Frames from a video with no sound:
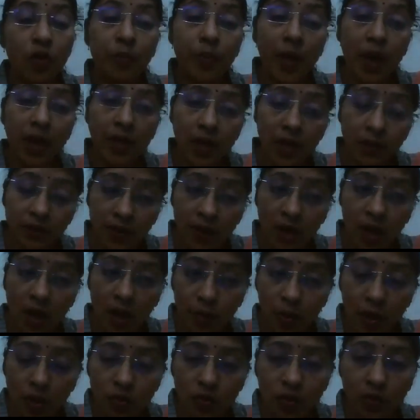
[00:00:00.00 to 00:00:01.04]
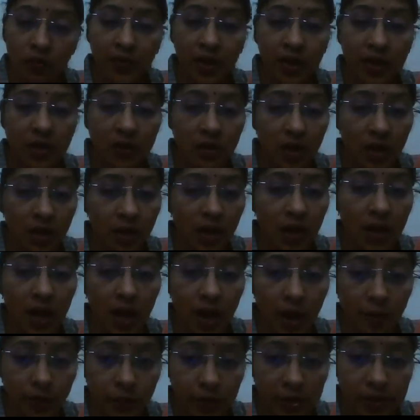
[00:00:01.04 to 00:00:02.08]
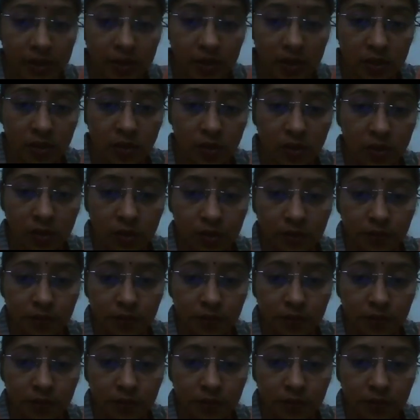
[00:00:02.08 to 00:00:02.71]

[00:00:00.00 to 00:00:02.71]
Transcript: a variable amount of internal hemorrhage.